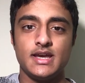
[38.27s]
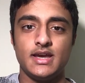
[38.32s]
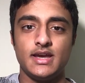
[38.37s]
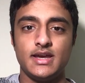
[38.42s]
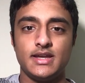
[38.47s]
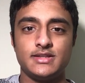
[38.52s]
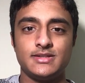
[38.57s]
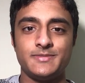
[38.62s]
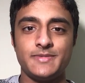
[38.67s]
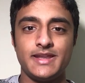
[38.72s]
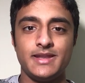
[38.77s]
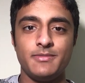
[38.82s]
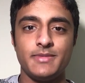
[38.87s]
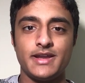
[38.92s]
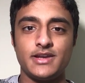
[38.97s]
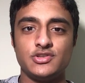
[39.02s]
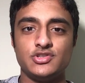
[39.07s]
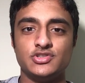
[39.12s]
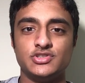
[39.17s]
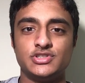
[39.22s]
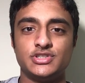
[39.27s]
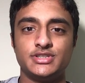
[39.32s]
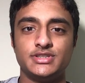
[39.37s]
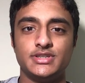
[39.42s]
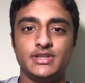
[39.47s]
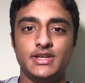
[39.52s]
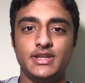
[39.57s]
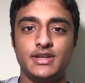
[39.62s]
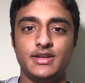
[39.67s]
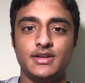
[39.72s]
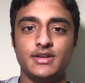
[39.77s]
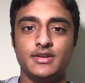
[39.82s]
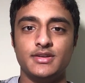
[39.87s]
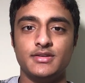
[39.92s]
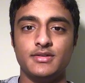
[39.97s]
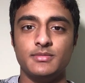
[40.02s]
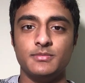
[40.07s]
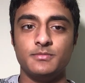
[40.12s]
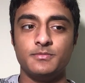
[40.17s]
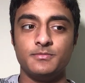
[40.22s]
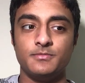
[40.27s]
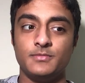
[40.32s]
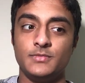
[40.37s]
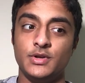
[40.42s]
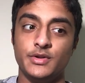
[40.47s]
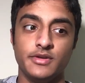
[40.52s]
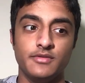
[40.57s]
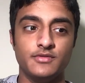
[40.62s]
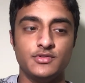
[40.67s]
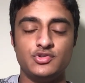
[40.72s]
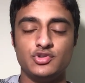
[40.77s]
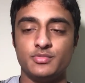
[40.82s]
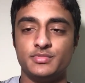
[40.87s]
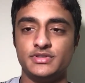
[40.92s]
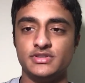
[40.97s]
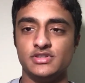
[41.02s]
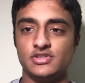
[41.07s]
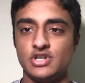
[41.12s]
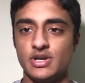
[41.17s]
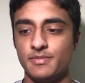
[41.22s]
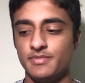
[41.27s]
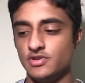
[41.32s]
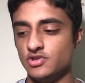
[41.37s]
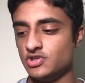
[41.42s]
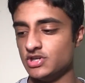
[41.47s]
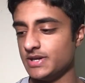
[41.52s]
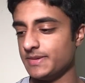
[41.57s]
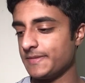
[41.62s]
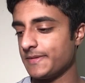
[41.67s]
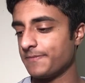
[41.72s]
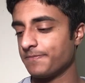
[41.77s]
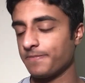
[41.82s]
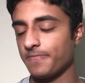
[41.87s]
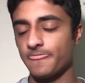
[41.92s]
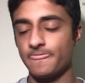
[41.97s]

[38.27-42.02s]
to many managers in looking for jobs in the Championship.